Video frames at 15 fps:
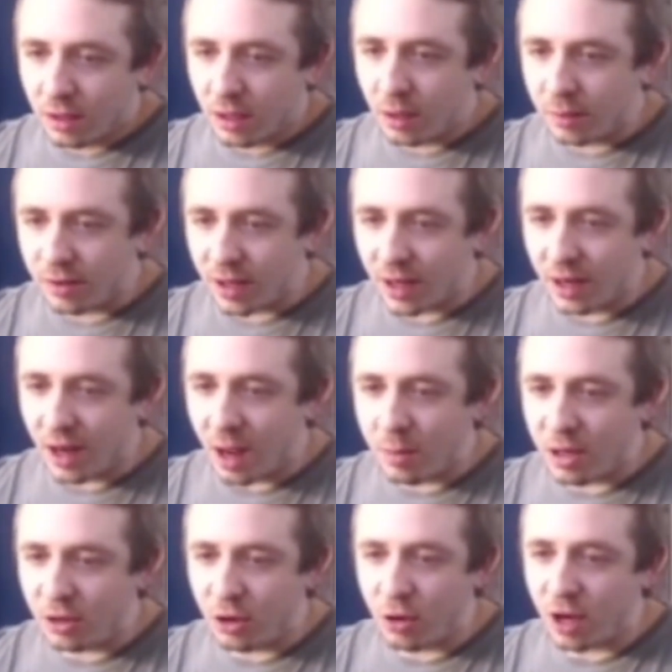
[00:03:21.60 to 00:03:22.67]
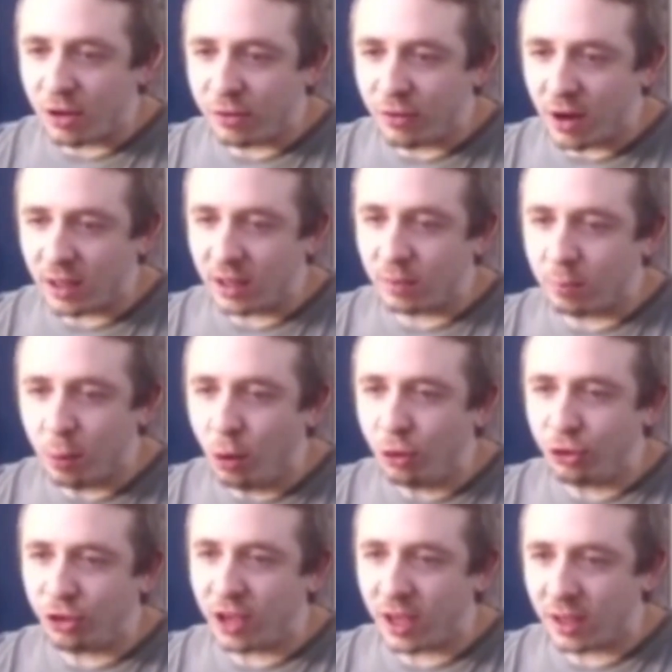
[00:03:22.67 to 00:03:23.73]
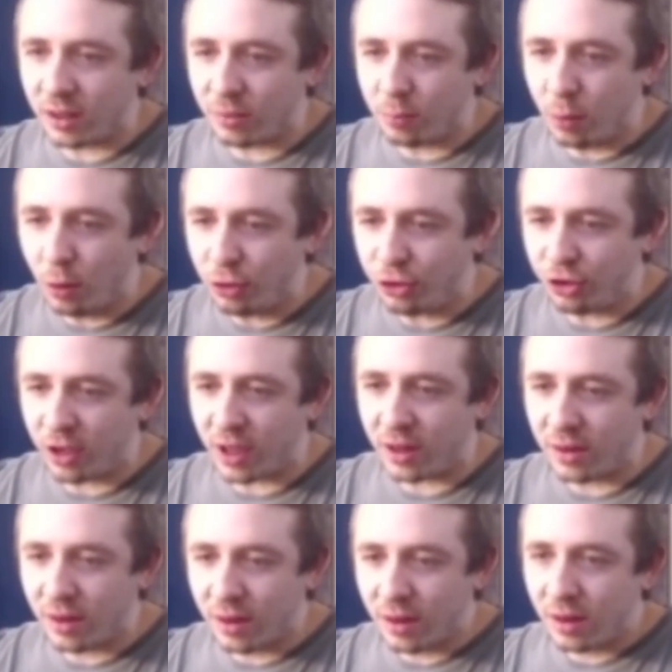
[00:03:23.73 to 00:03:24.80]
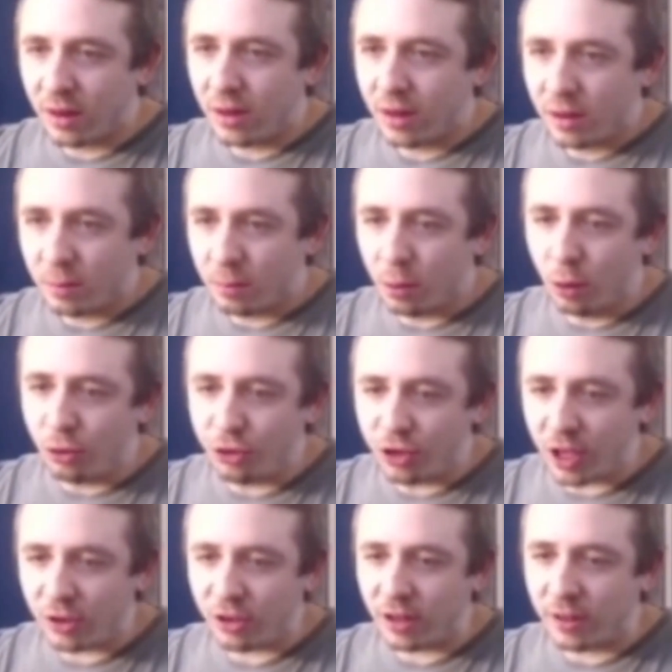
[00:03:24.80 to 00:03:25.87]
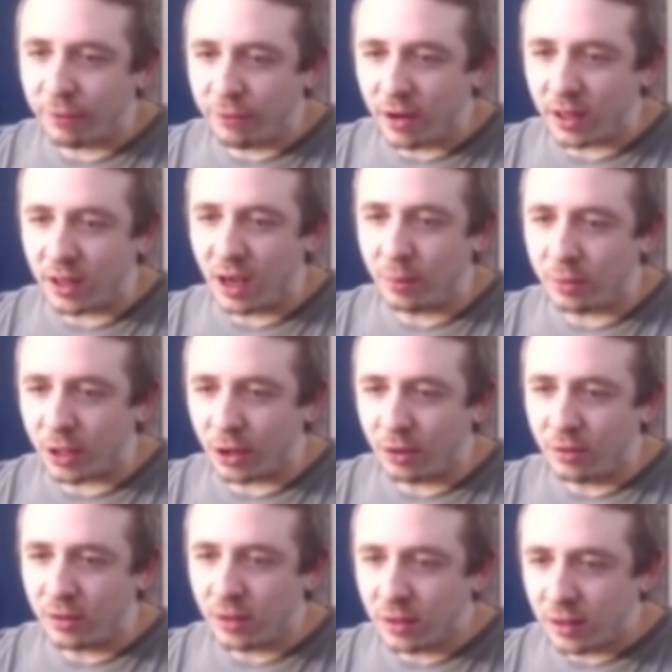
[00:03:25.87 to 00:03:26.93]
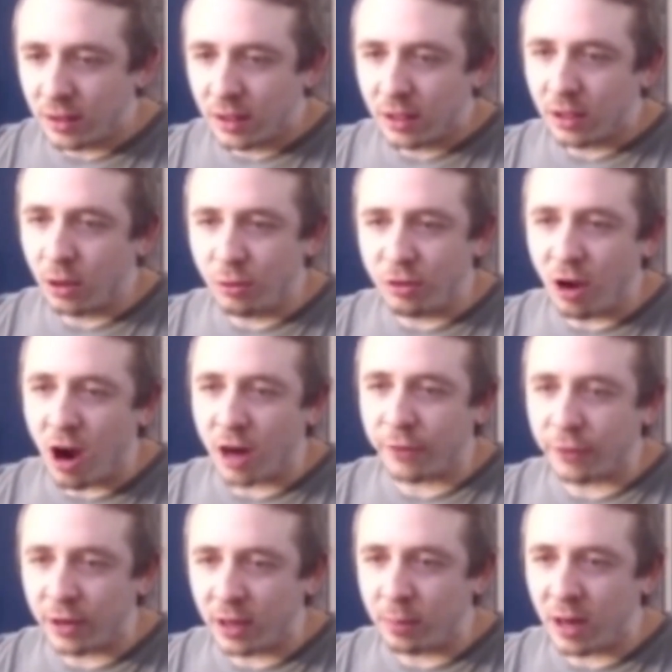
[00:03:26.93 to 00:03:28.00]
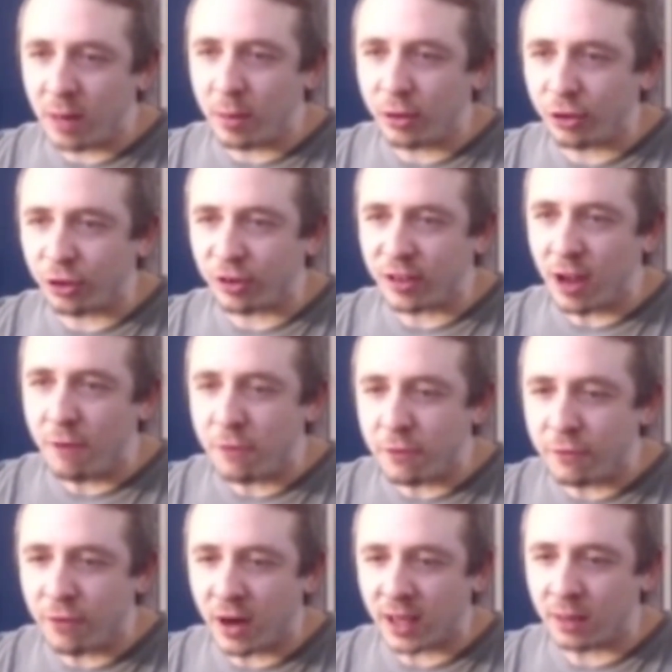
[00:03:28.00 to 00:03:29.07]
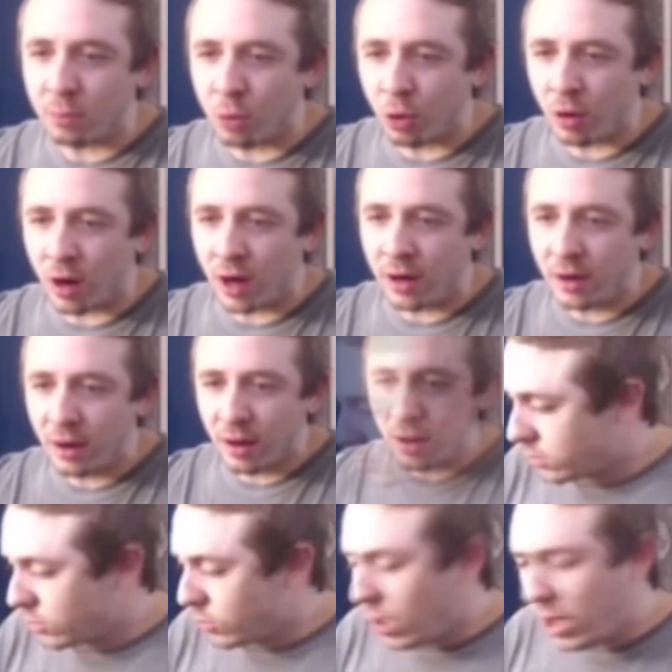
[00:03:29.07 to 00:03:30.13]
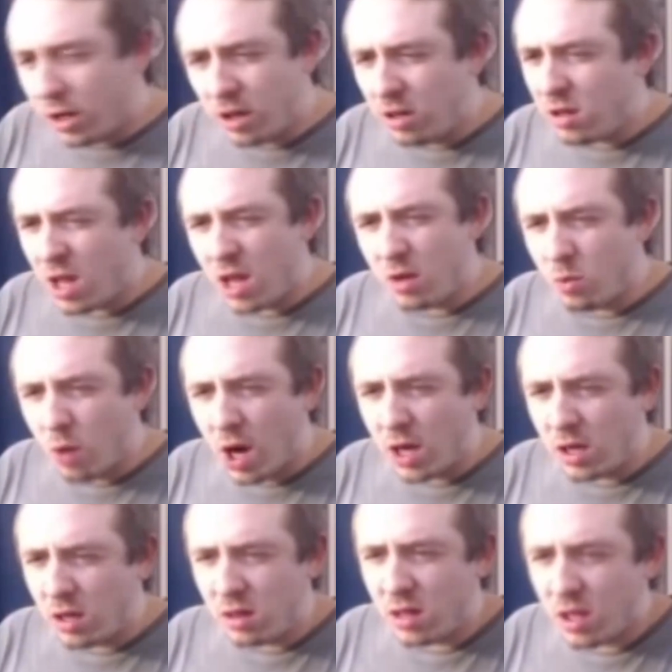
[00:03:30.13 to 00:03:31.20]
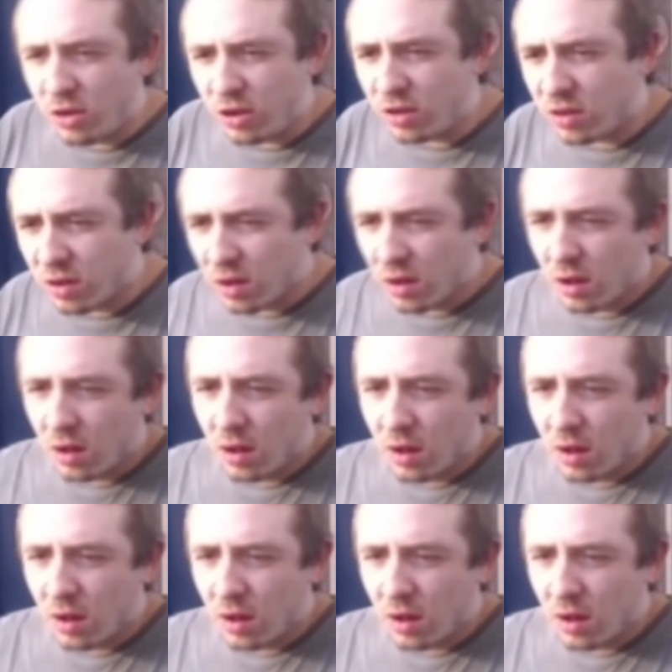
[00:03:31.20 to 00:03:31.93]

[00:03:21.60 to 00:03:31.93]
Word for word: You know what I'm saying? I mean, dude, it's fucking bullshit. Bullshit. Bullshit. Shut the fuck up, dude. Don't talk for anybody but yourself, you fucking moron. Why couldn't they why couldn't they just